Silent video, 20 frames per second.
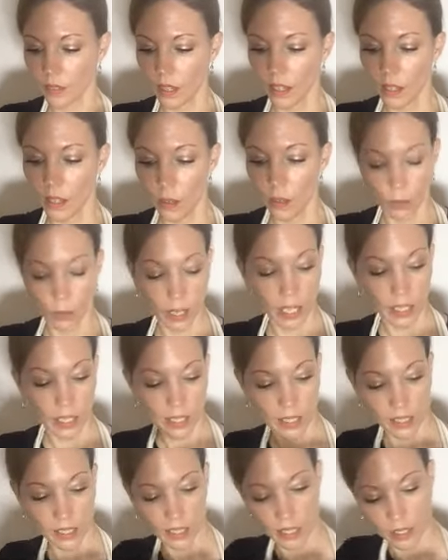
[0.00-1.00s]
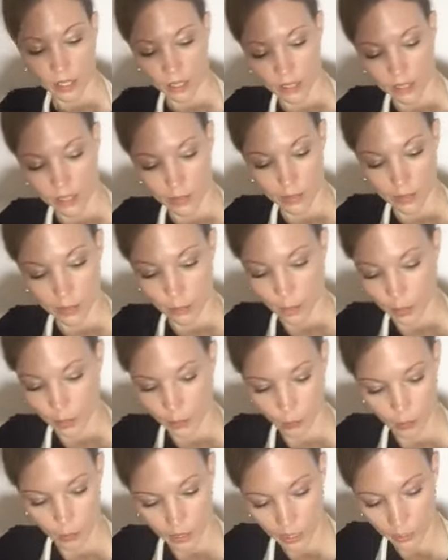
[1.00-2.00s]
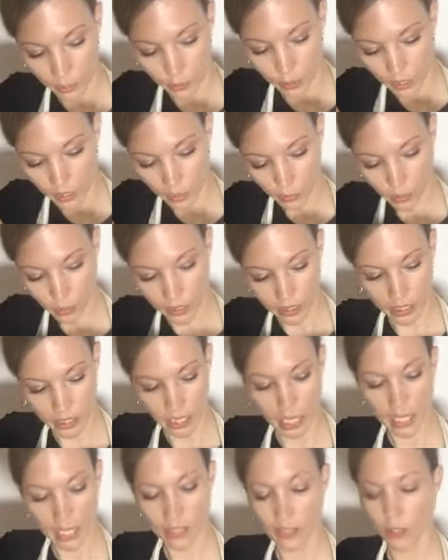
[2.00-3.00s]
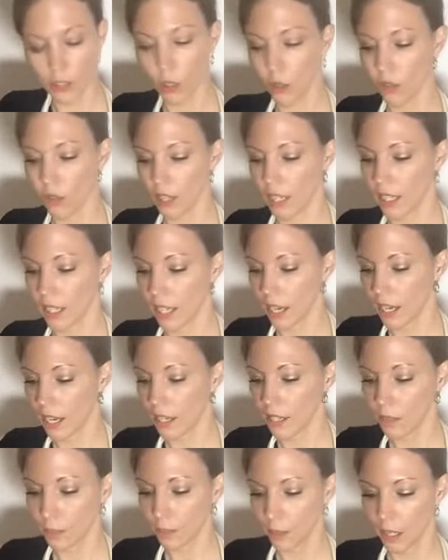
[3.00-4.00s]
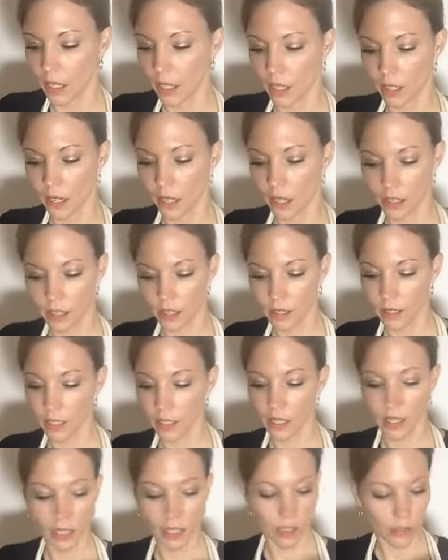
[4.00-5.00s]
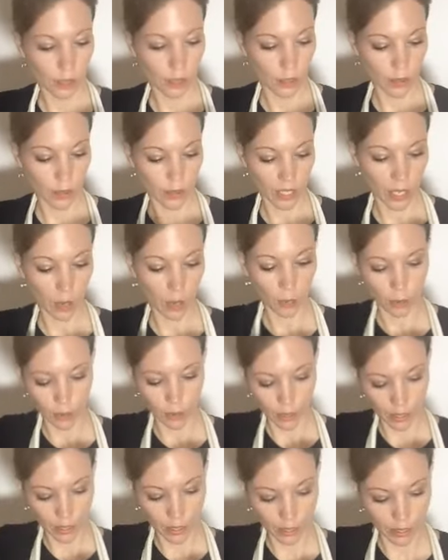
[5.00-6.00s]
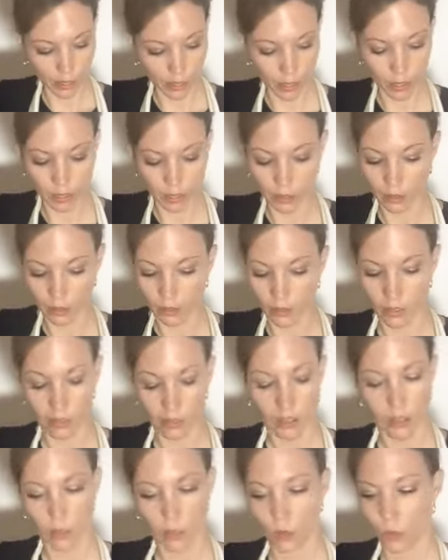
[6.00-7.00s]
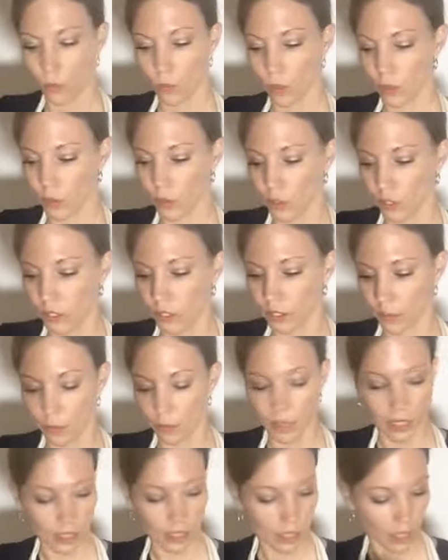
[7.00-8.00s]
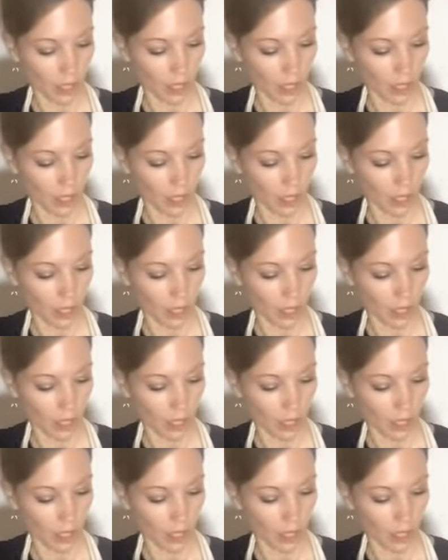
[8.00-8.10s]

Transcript: Right. And then so if somebody really, really wants to add salt, they can, but honestly, it turns out pretty good with just the miso.